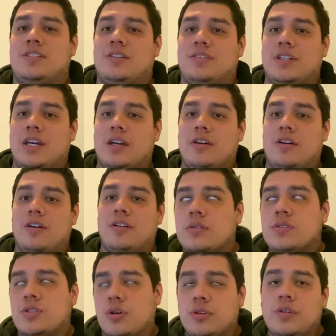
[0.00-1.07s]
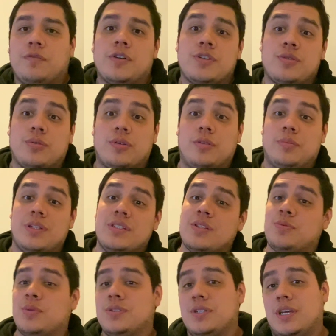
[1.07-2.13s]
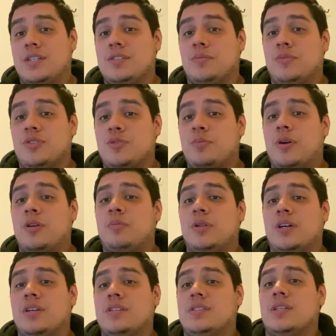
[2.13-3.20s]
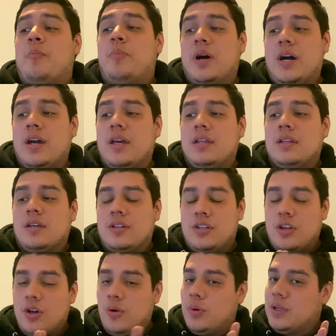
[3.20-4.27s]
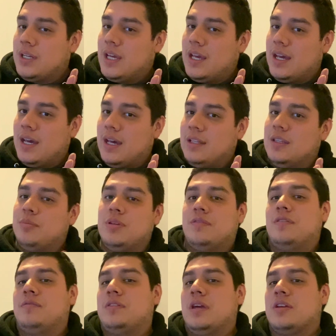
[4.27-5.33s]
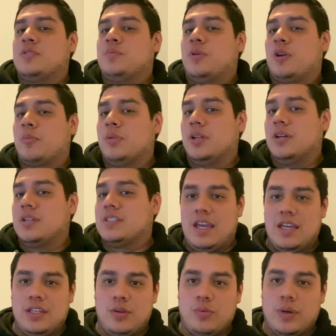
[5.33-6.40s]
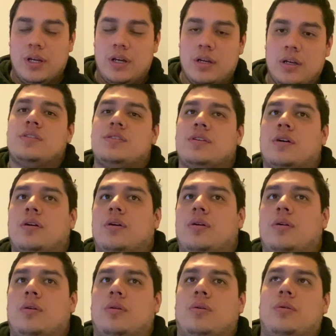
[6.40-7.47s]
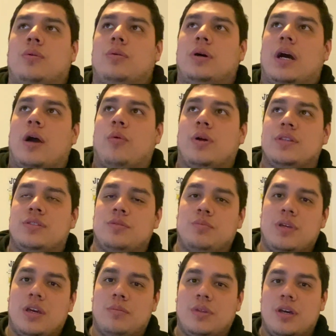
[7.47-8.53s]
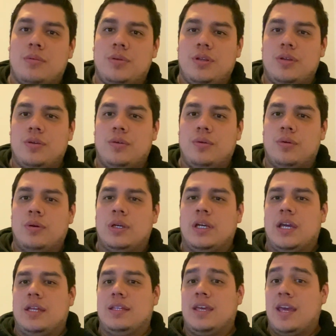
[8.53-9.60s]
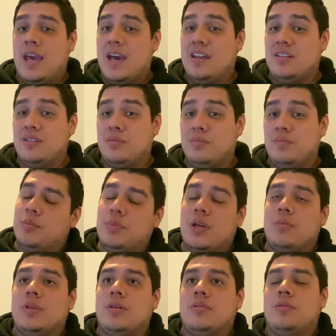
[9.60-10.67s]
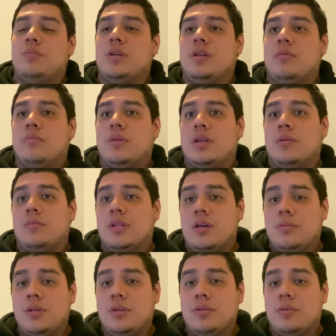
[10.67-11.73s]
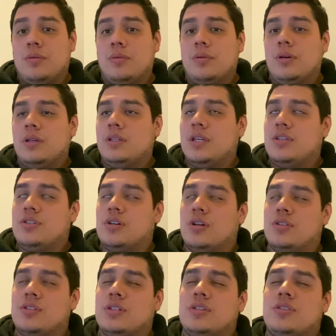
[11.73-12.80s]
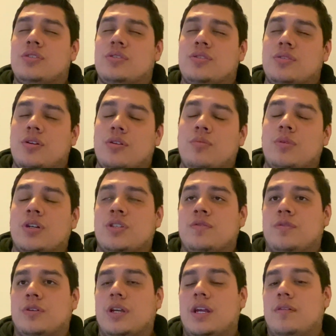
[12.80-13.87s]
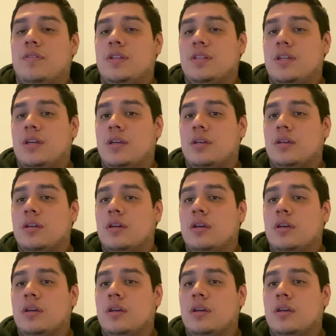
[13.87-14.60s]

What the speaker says: on that car. So the first order of business was to get some new spark plugs, but no one had the B58 spark plugs anywhere. So I went to BMW and they had them. BMW being BMW, they charge so much for everything.